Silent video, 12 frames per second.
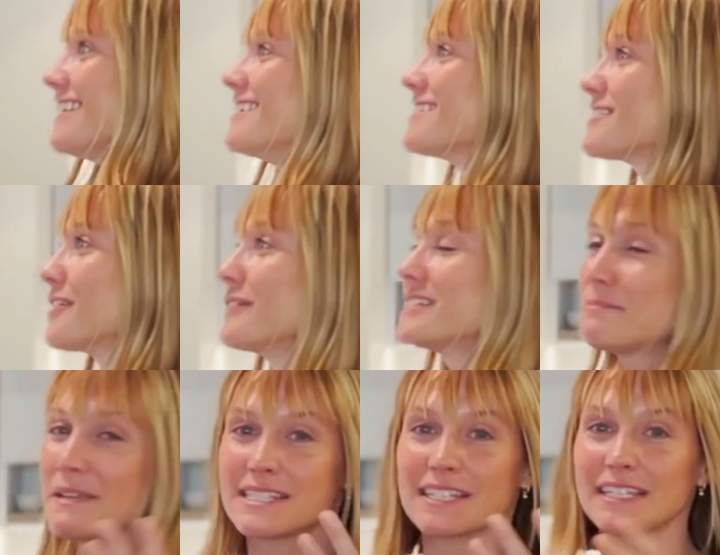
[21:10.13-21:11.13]
So it's
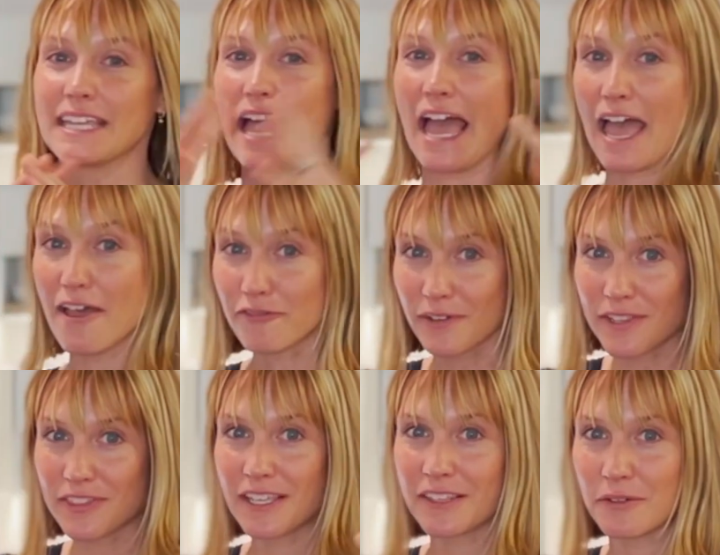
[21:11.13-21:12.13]
basically
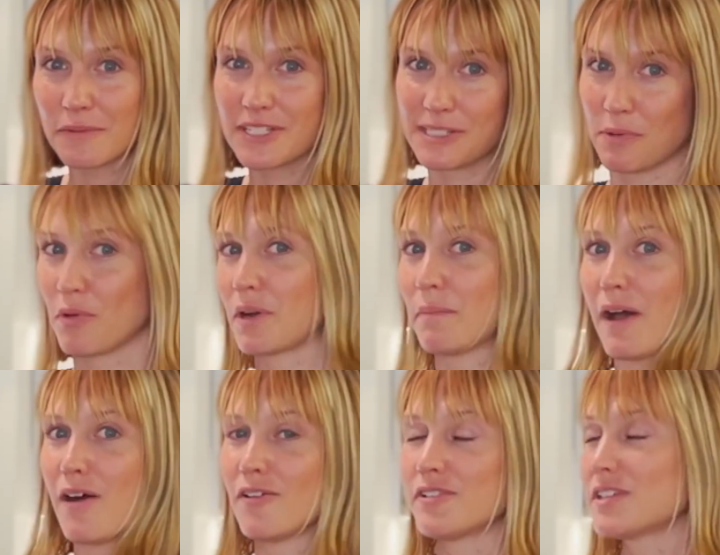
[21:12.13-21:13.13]
everything that we spoke
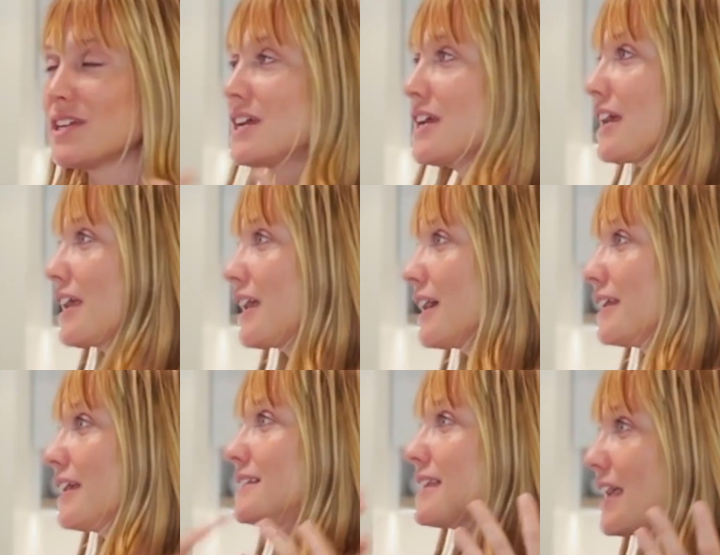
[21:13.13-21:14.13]
about, and
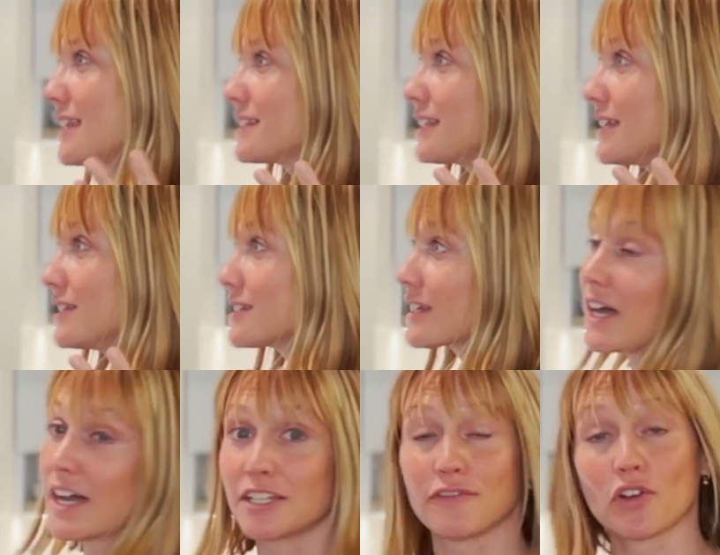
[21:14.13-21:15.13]
it takes it into
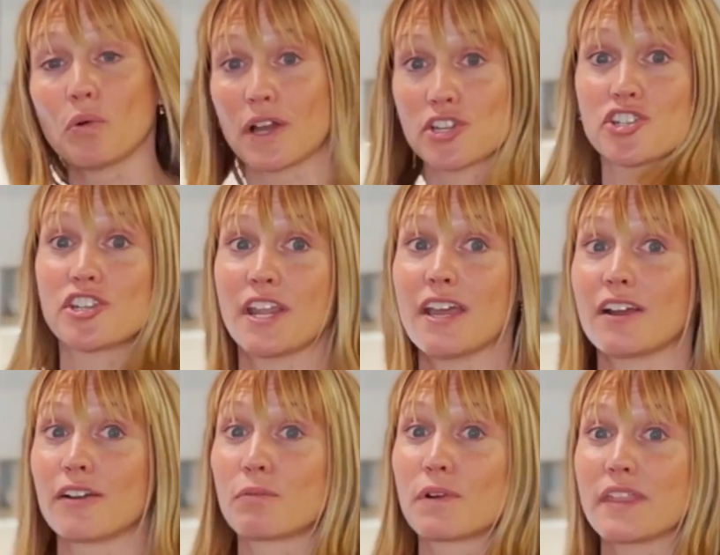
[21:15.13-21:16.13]
kind of a
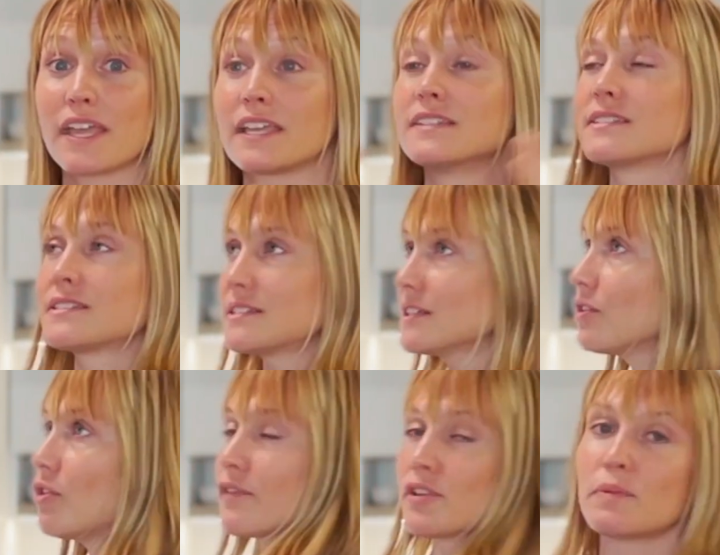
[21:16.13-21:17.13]
questionnaire where they can sit
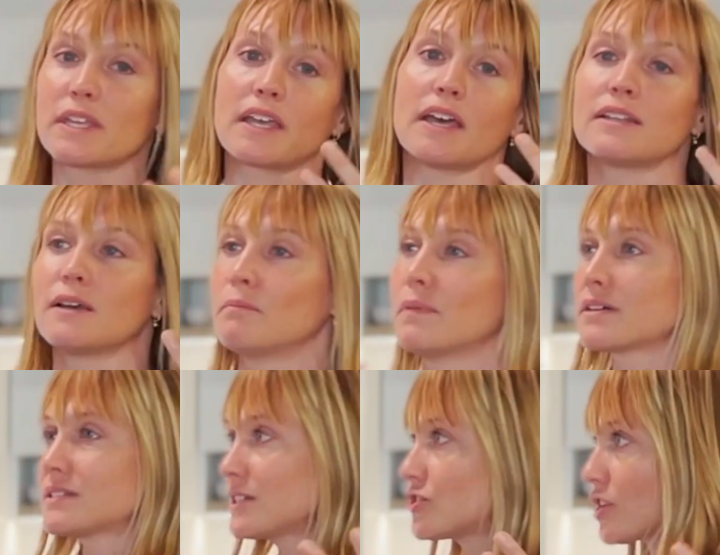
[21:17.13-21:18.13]
over the weekend
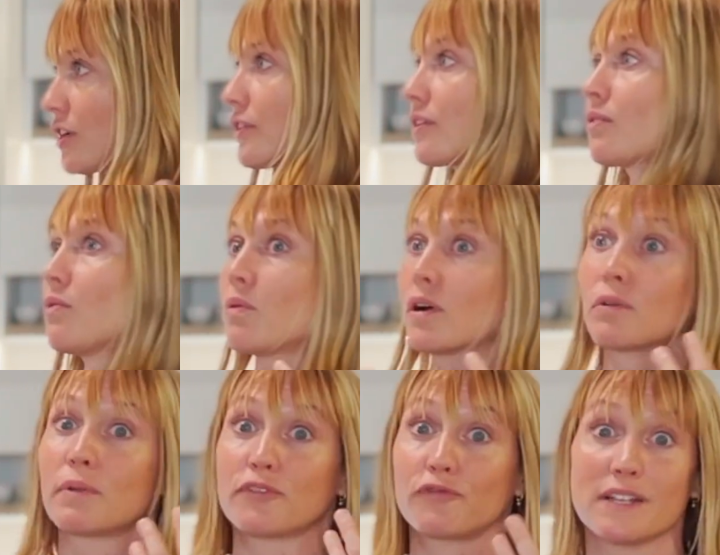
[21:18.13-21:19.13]
amongst each other or
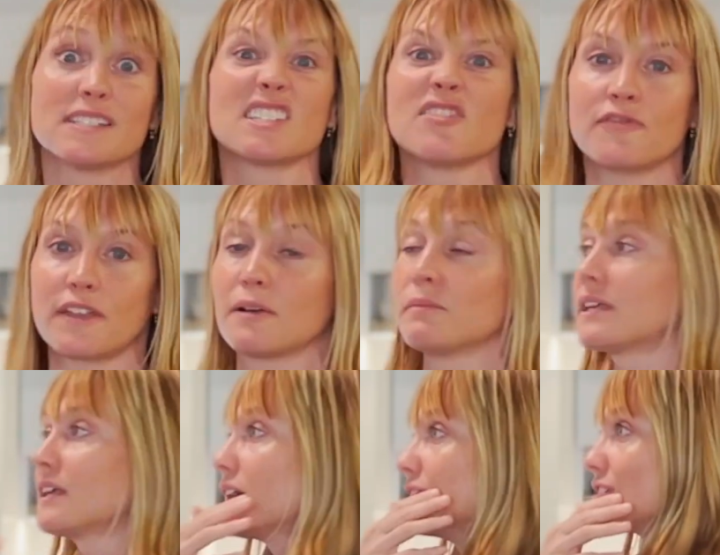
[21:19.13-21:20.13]
with friends and
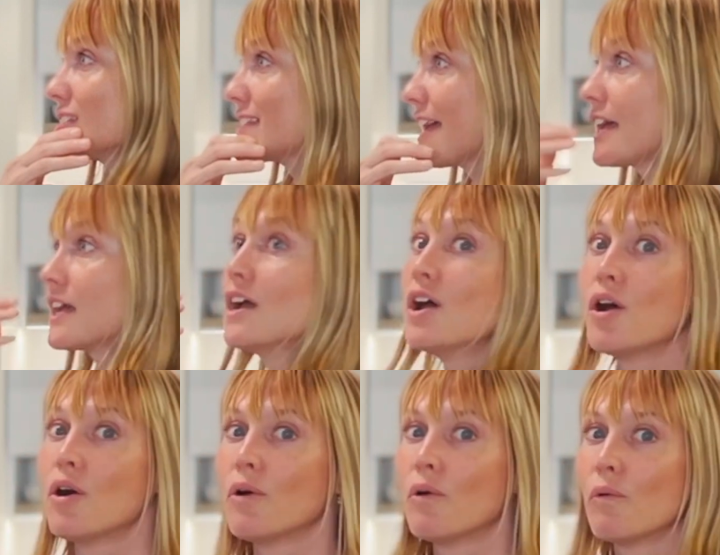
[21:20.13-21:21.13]
family and just say,
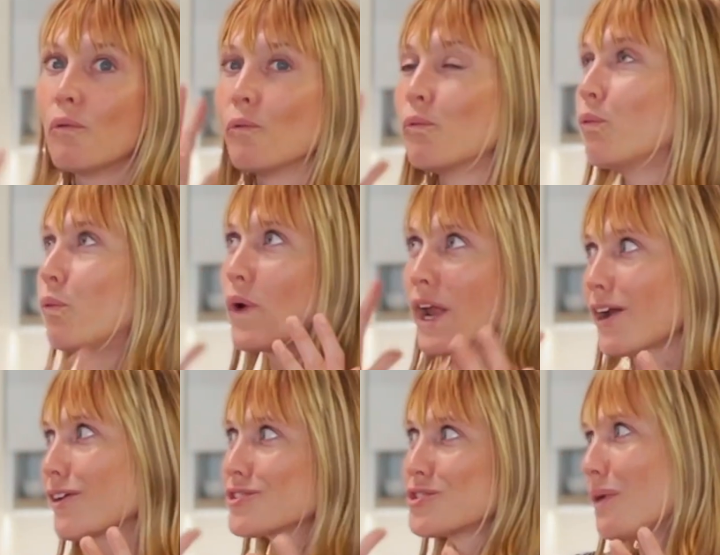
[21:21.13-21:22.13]

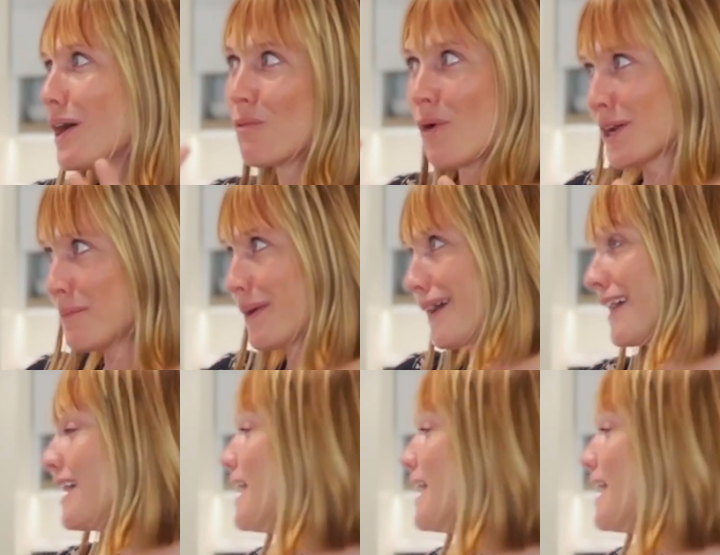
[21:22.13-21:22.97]
where do I want to be?